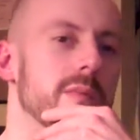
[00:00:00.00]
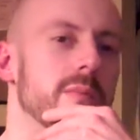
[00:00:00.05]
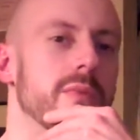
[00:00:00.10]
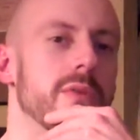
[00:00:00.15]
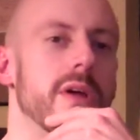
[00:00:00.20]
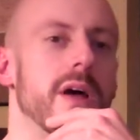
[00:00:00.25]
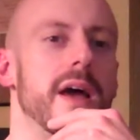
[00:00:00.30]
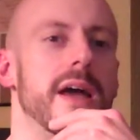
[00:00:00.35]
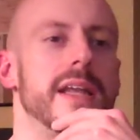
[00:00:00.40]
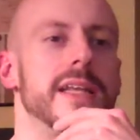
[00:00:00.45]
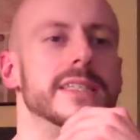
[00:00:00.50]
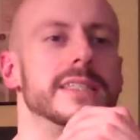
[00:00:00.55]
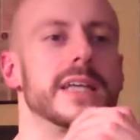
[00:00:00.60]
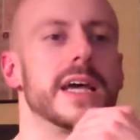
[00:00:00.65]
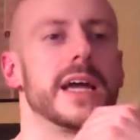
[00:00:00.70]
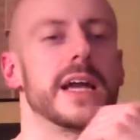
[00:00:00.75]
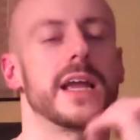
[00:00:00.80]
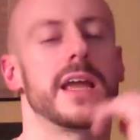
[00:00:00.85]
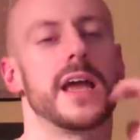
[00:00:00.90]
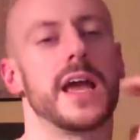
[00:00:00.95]
to play. And he's
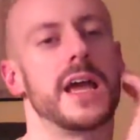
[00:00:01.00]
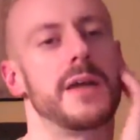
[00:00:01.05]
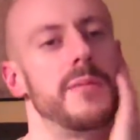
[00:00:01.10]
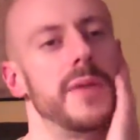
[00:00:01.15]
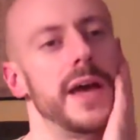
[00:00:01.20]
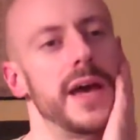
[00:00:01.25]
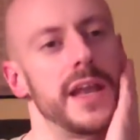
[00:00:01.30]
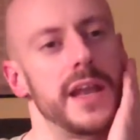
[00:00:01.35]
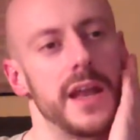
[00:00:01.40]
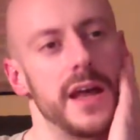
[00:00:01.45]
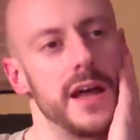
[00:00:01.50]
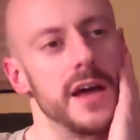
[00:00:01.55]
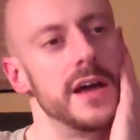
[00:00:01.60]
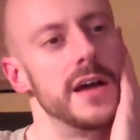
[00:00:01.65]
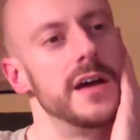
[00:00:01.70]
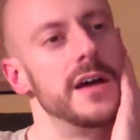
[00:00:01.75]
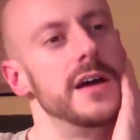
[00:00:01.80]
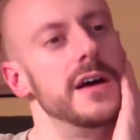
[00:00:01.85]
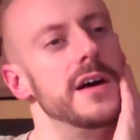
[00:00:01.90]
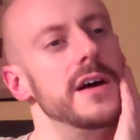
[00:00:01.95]
like, "Hey man,
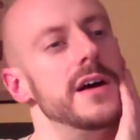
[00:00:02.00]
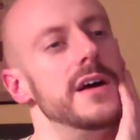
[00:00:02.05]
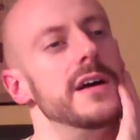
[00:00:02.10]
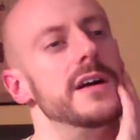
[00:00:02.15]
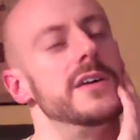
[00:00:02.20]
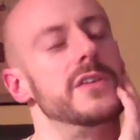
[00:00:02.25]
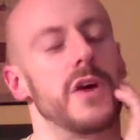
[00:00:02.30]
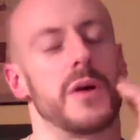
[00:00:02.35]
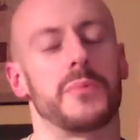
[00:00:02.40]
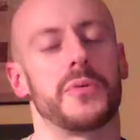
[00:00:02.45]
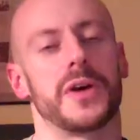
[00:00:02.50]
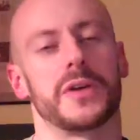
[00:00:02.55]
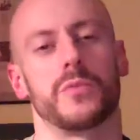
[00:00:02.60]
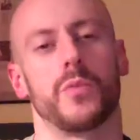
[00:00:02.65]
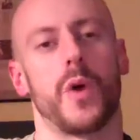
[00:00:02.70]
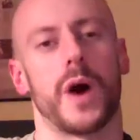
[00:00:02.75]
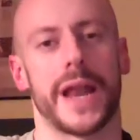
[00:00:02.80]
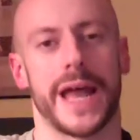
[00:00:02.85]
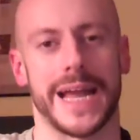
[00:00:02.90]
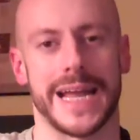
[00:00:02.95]
no, I played
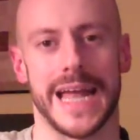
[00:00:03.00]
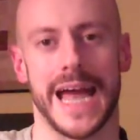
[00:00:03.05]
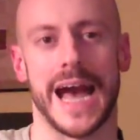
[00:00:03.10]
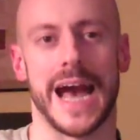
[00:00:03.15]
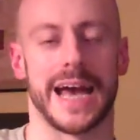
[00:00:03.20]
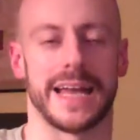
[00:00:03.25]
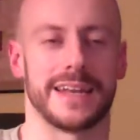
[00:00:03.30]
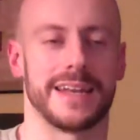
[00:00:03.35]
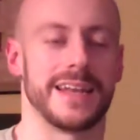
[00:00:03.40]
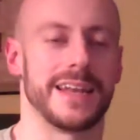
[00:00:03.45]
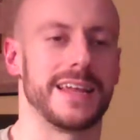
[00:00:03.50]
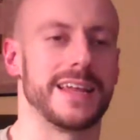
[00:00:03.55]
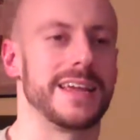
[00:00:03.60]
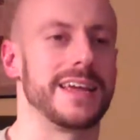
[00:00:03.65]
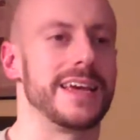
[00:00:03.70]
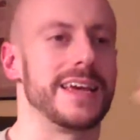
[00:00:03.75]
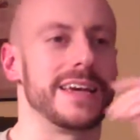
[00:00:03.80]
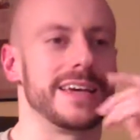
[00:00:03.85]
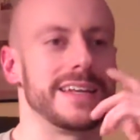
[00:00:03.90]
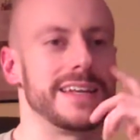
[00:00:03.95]
What I Got."
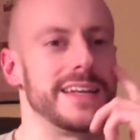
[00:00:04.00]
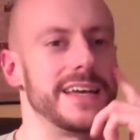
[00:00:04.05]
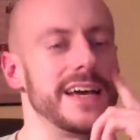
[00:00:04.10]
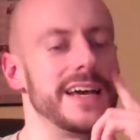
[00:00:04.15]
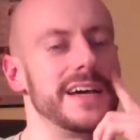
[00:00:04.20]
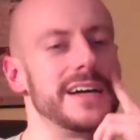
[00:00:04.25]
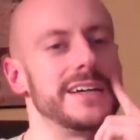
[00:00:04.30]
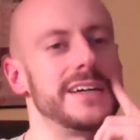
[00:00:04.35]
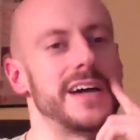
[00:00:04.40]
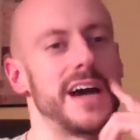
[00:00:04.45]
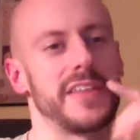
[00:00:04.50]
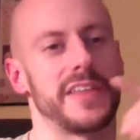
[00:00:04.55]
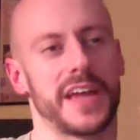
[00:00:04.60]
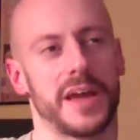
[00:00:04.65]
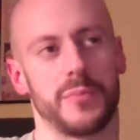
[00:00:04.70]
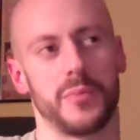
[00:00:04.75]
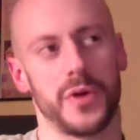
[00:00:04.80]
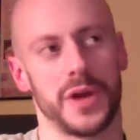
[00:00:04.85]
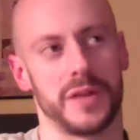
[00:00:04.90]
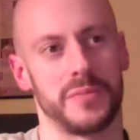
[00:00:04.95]
And I think
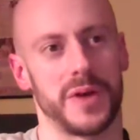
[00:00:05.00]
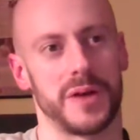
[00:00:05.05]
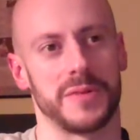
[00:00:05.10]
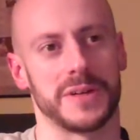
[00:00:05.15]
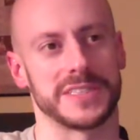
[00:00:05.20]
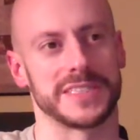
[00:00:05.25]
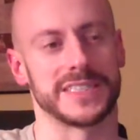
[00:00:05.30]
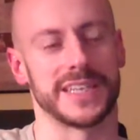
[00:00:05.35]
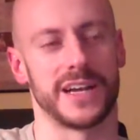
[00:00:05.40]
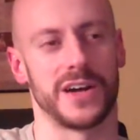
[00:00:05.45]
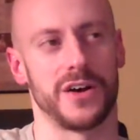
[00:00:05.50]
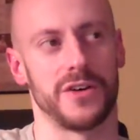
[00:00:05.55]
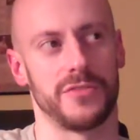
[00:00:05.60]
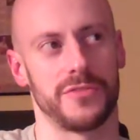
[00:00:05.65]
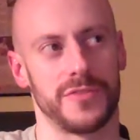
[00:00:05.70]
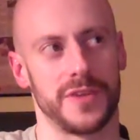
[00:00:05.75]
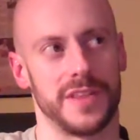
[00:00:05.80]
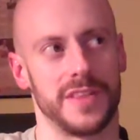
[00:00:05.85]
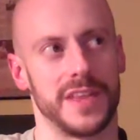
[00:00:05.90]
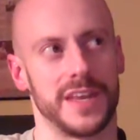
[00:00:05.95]
I played it by
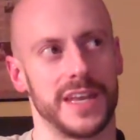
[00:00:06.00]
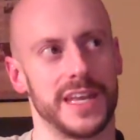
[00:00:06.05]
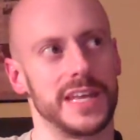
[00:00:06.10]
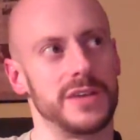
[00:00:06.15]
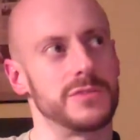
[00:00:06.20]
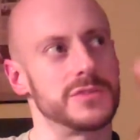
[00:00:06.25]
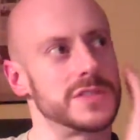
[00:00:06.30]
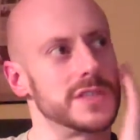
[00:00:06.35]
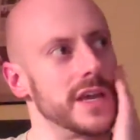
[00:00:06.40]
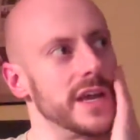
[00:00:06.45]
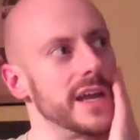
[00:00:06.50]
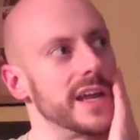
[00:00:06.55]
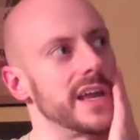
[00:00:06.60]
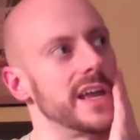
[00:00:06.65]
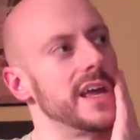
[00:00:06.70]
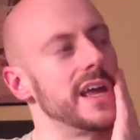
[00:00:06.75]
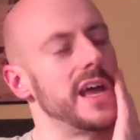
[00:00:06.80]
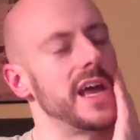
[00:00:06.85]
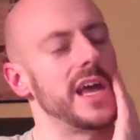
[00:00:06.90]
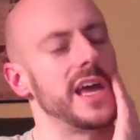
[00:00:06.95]
myself, and then he was like,
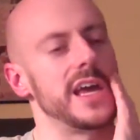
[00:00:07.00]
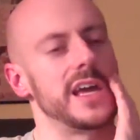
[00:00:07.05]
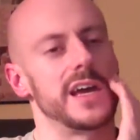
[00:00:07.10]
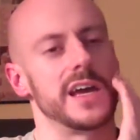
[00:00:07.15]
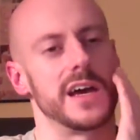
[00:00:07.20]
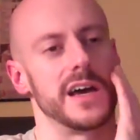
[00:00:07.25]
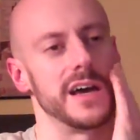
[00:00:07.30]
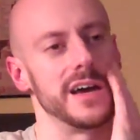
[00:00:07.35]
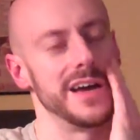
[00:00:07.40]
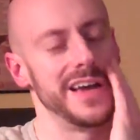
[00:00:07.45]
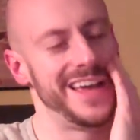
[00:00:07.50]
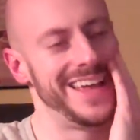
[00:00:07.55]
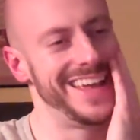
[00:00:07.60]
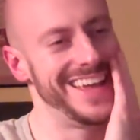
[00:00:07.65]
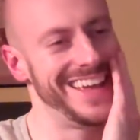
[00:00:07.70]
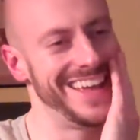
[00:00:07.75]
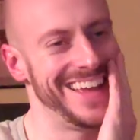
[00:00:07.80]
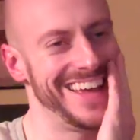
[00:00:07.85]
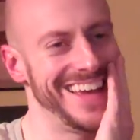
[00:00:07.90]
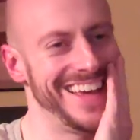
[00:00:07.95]
"Hey,"
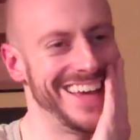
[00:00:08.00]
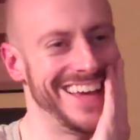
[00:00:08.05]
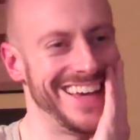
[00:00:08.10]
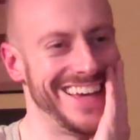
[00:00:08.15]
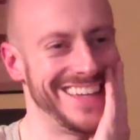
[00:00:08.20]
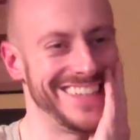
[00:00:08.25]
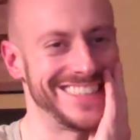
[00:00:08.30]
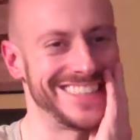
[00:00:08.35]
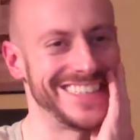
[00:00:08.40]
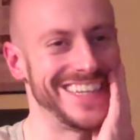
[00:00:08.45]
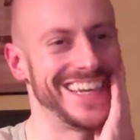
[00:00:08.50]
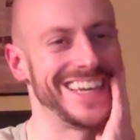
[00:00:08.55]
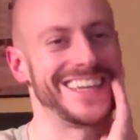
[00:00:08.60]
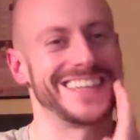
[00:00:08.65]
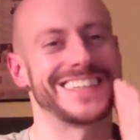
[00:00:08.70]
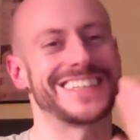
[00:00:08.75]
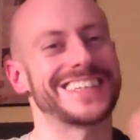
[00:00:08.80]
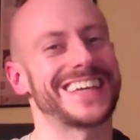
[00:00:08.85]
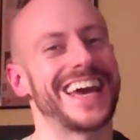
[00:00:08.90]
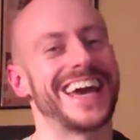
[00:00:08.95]
he's like,
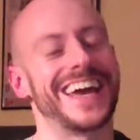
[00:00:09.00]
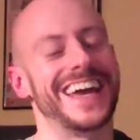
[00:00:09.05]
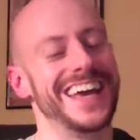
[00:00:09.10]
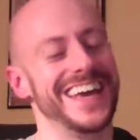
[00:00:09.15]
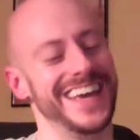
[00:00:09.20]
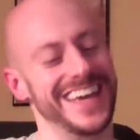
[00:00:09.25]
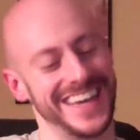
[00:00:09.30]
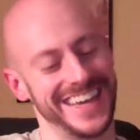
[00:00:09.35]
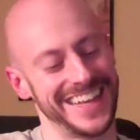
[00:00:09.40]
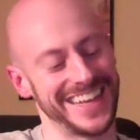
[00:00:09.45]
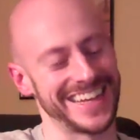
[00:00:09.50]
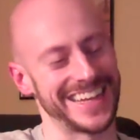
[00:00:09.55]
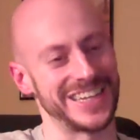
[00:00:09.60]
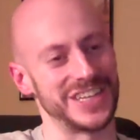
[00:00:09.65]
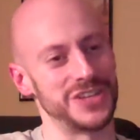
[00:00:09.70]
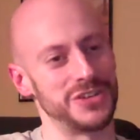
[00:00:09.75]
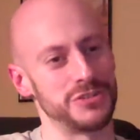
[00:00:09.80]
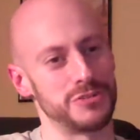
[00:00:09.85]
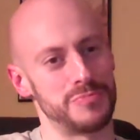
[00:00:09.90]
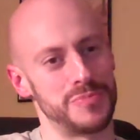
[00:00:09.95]
there's a guy, he had like a
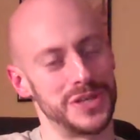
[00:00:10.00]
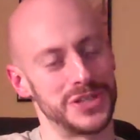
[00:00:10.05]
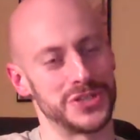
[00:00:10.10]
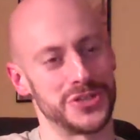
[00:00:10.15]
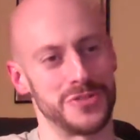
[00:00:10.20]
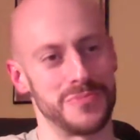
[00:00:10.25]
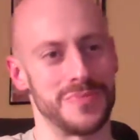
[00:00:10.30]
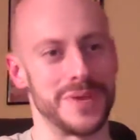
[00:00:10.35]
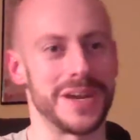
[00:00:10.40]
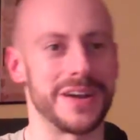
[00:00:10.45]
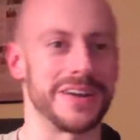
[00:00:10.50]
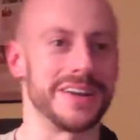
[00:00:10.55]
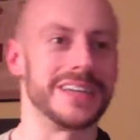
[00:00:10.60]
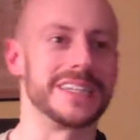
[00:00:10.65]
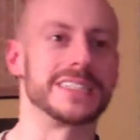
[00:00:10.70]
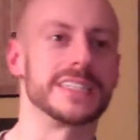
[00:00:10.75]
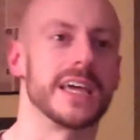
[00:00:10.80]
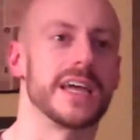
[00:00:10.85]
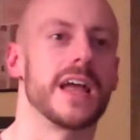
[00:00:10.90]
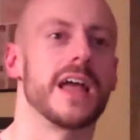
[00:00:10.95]
huge pitcher of beer, and
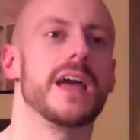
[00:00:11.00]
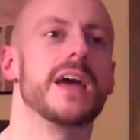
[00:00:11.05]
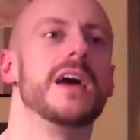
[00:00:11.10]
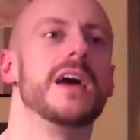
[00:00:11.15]
he's like,